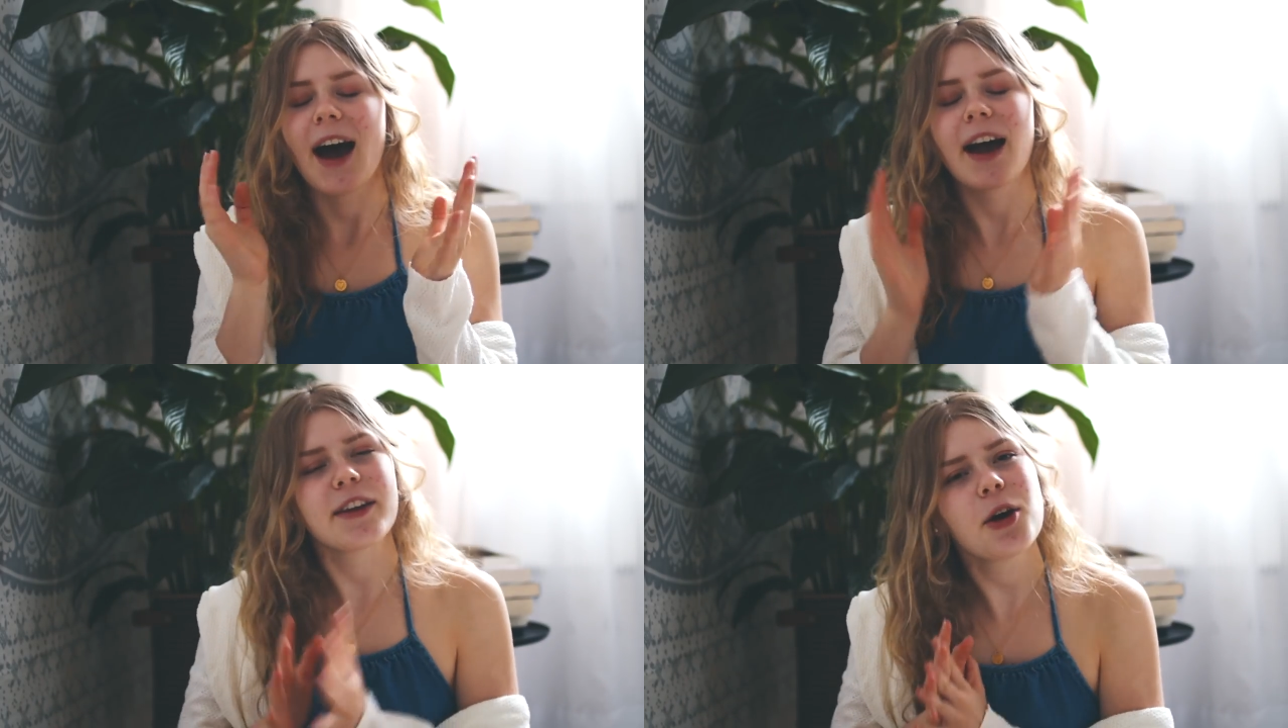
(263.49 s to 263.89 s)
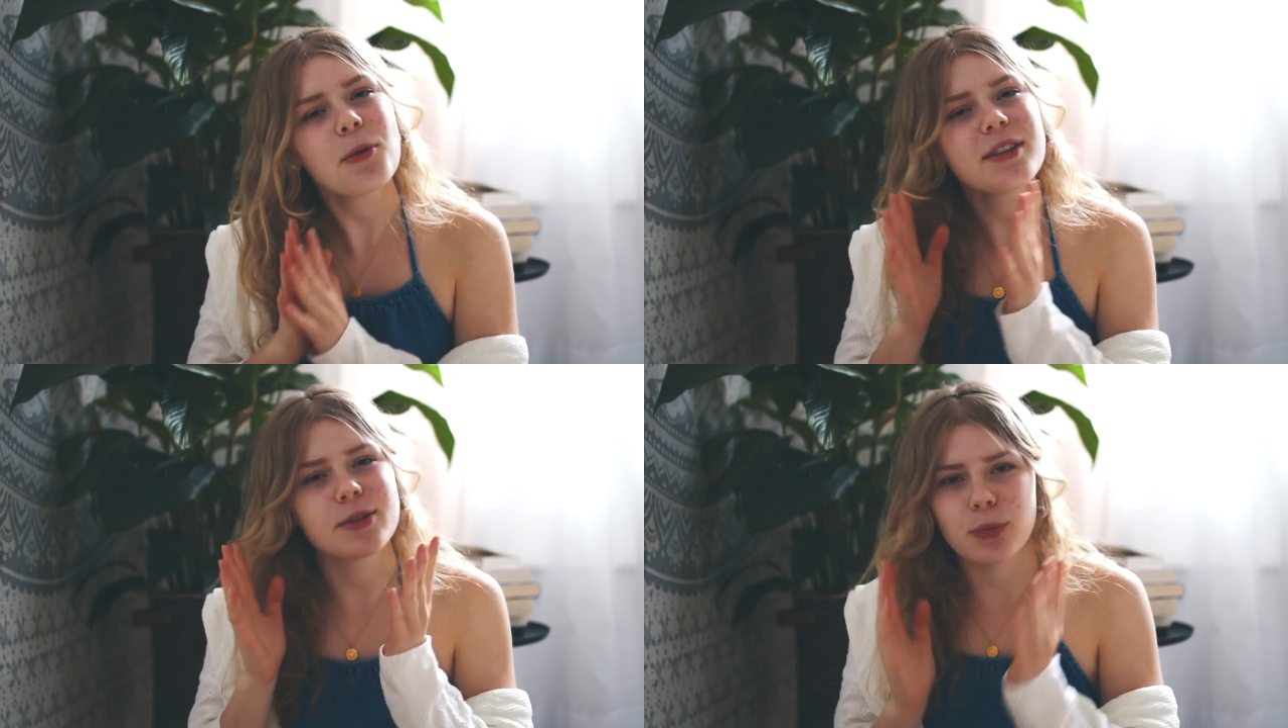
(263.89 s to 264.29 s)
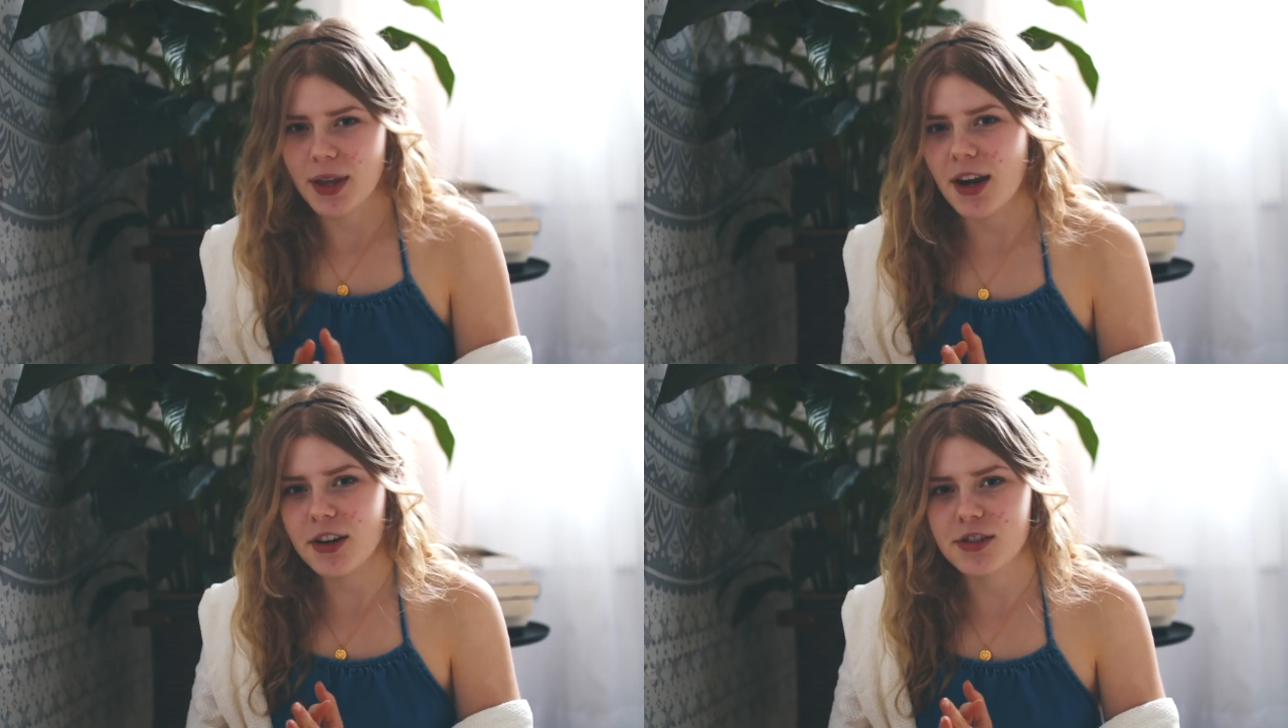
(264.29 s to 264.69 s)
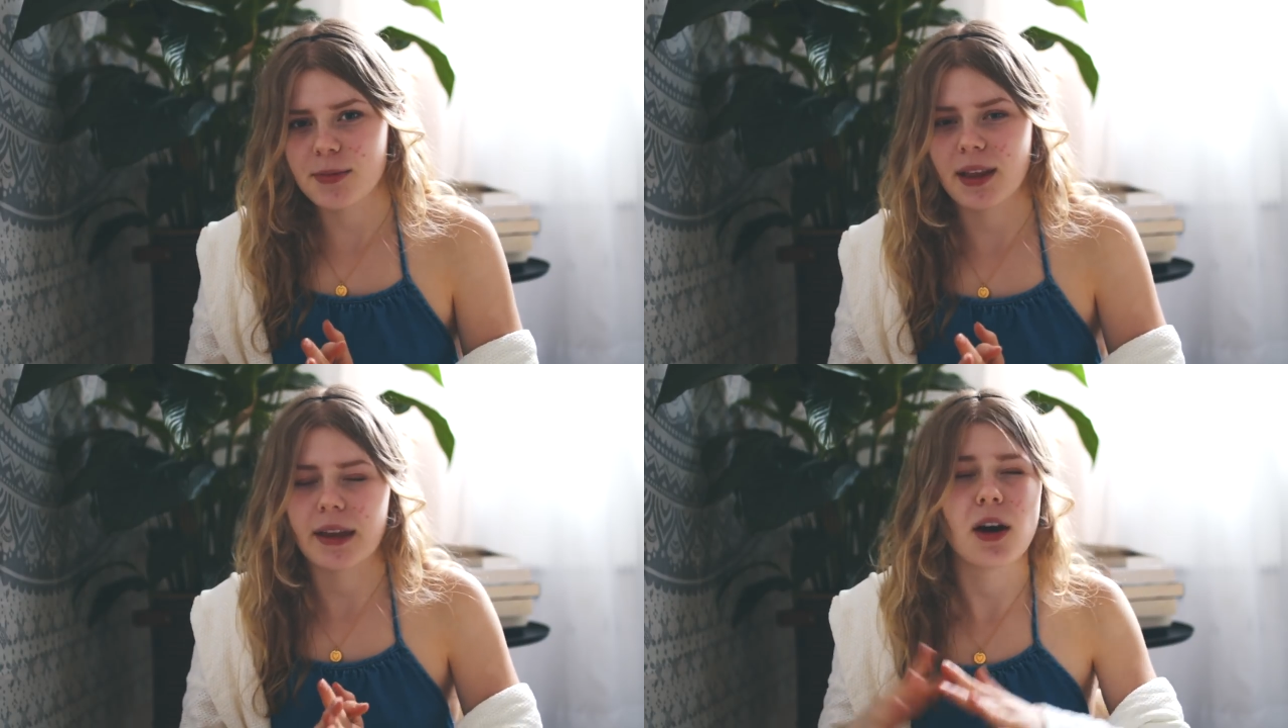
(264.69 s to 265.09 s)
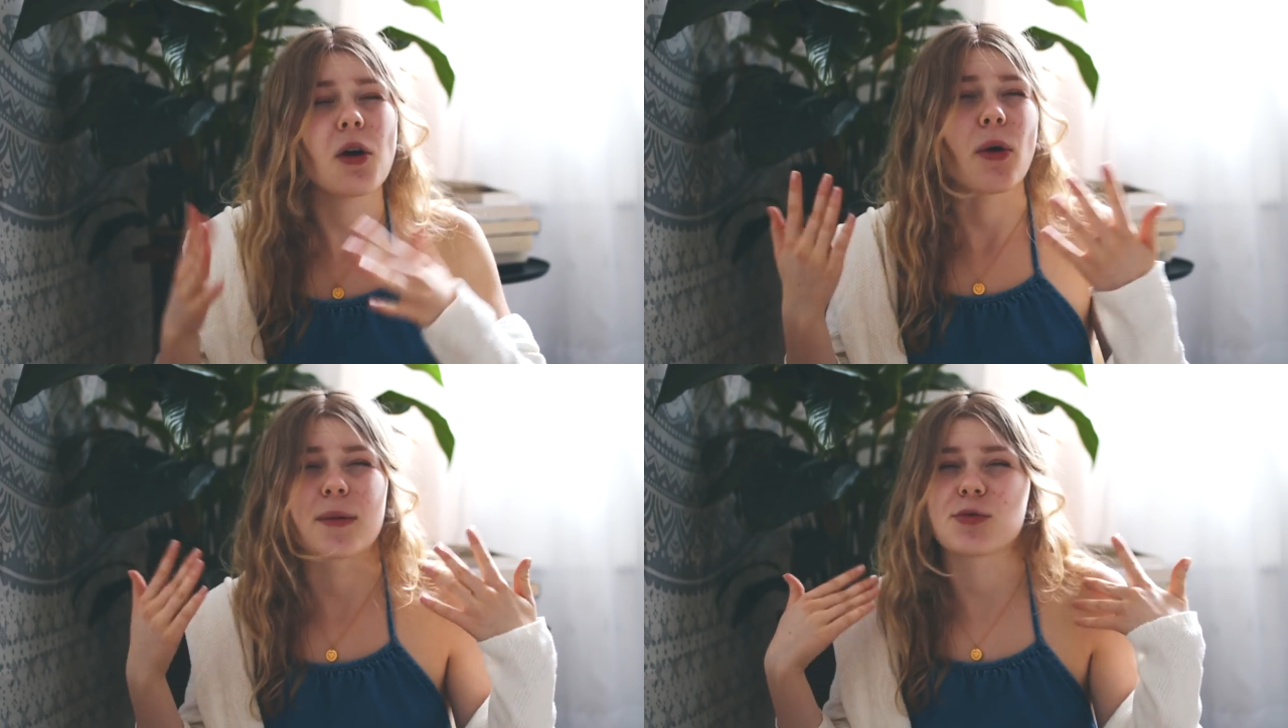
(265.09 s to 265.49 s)
I know it's weird to be like,
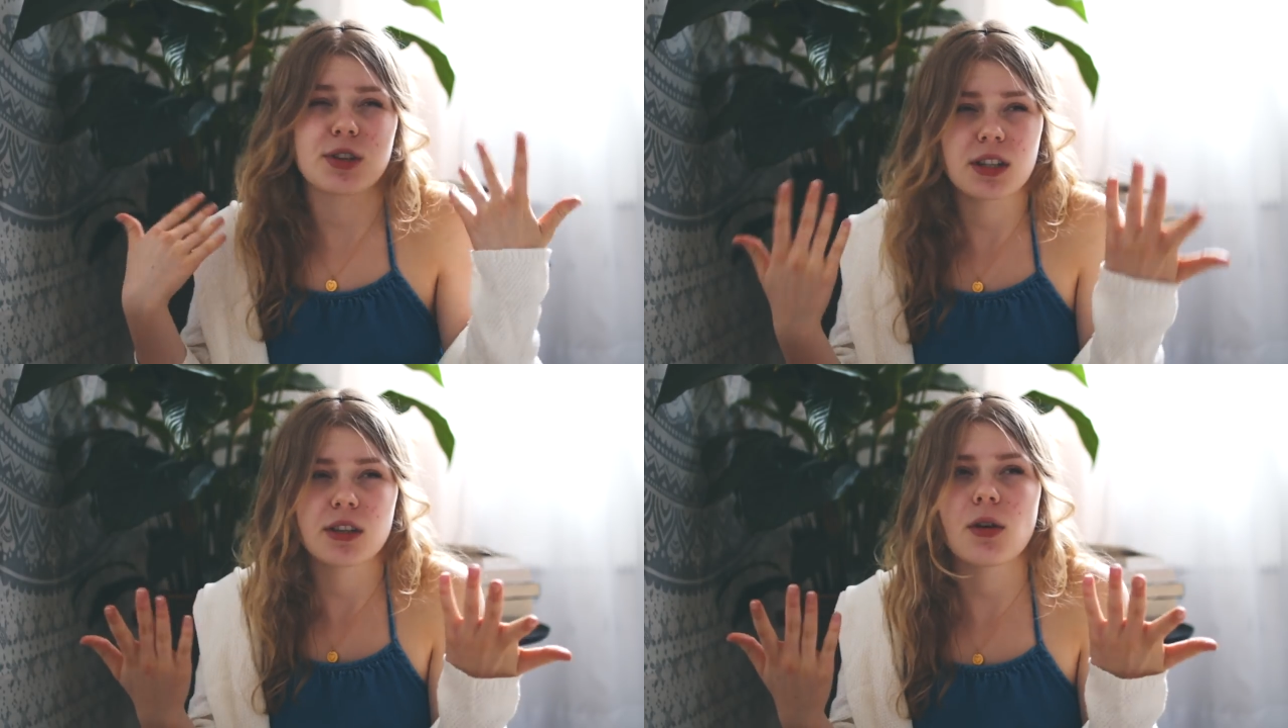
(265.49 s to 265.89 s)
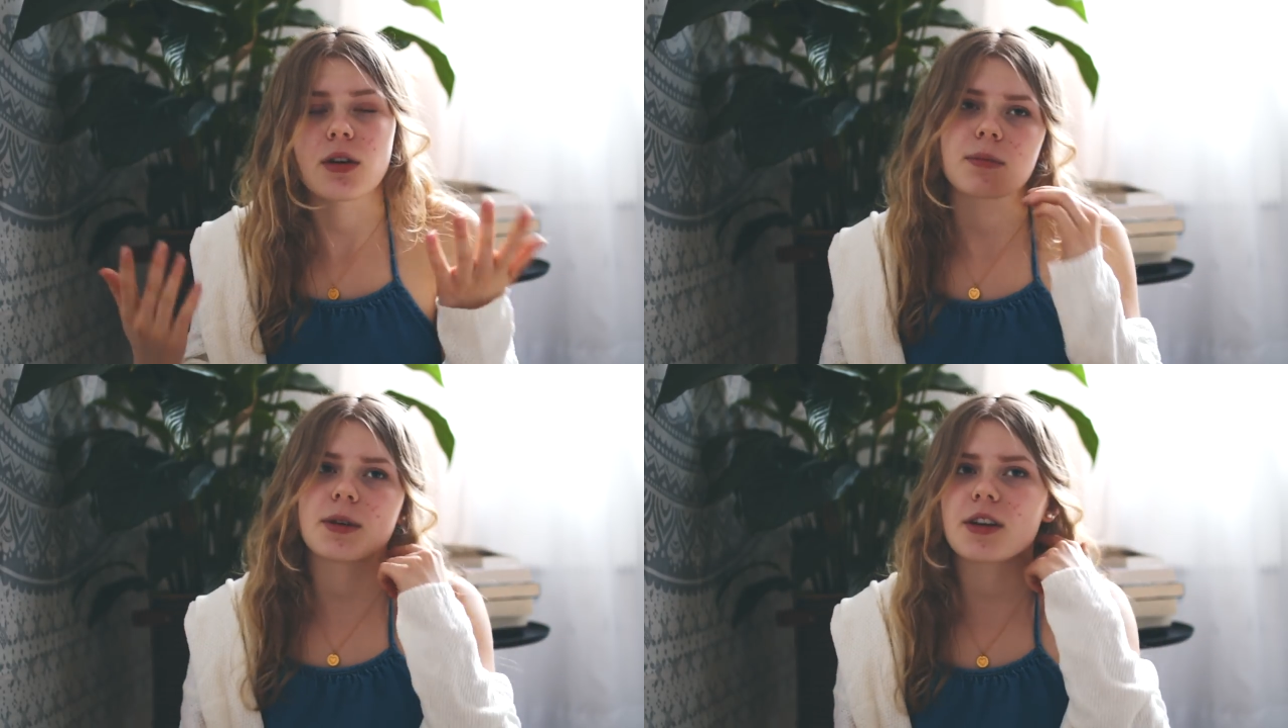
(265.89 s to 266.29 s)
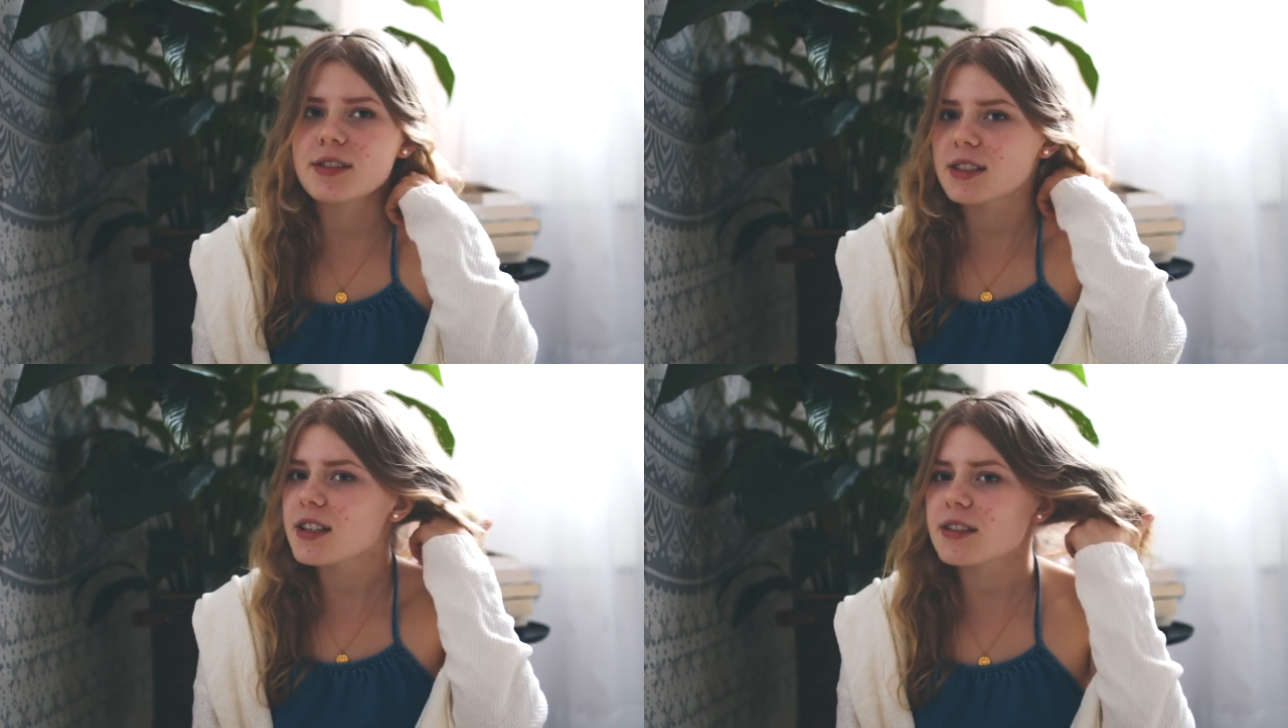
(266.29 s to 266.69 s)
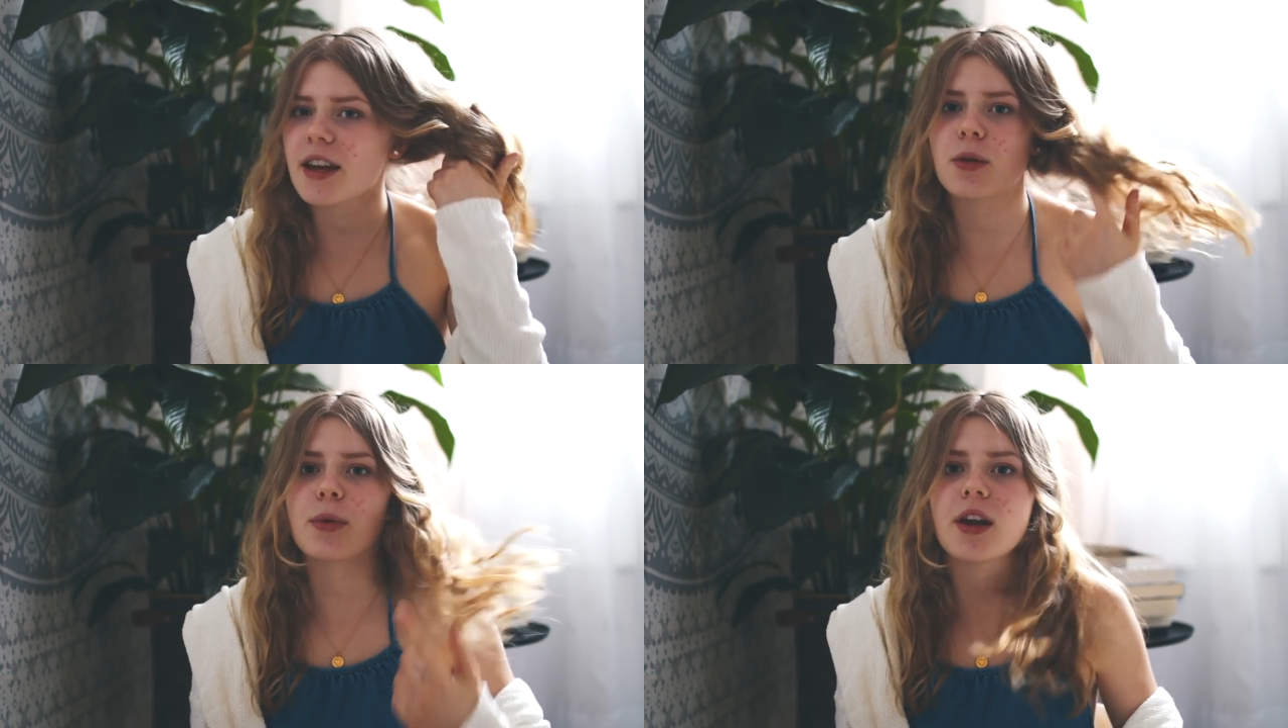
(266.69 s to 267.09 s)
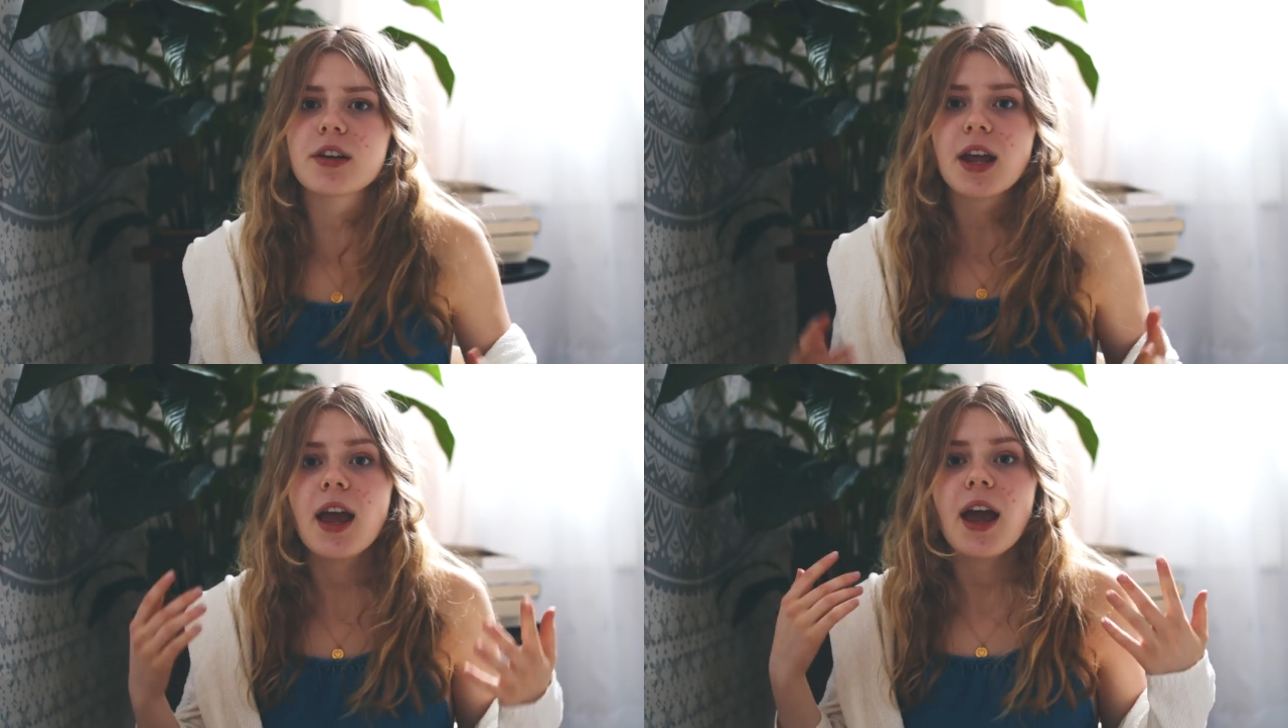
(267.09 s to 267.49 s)
oh, I'm drinking oil, because it is kind of weird.